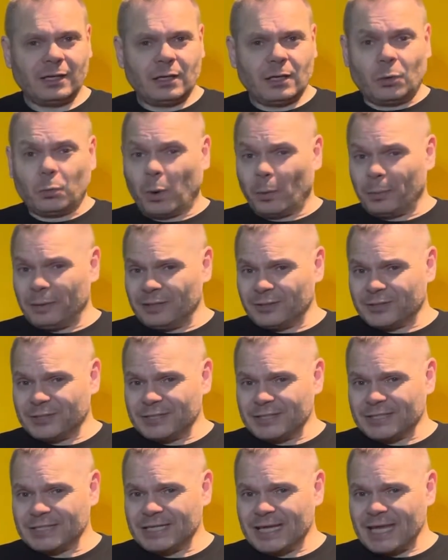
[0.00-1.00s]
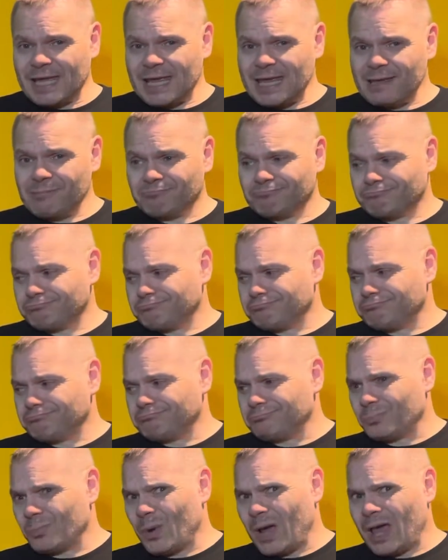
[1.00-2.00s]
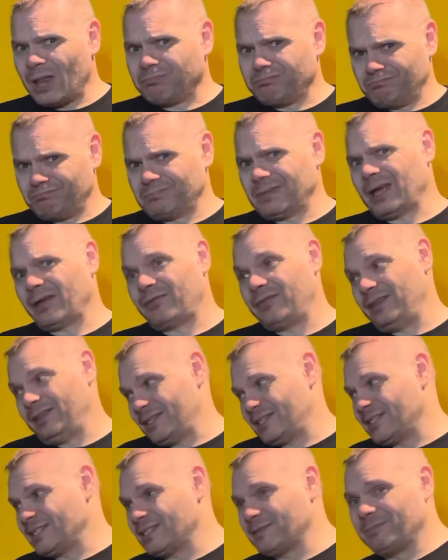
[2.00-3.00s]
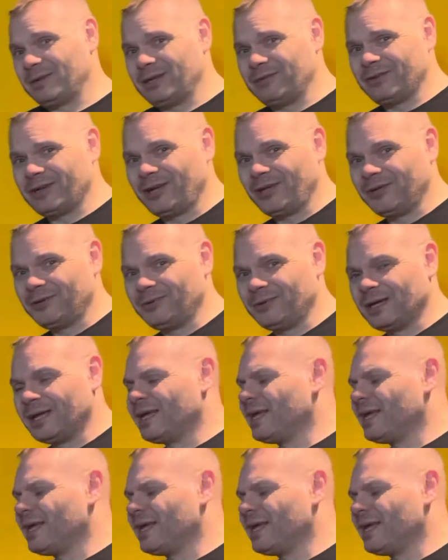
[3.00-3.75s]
What we're looking at today? Well, I think this is a bit of a clue.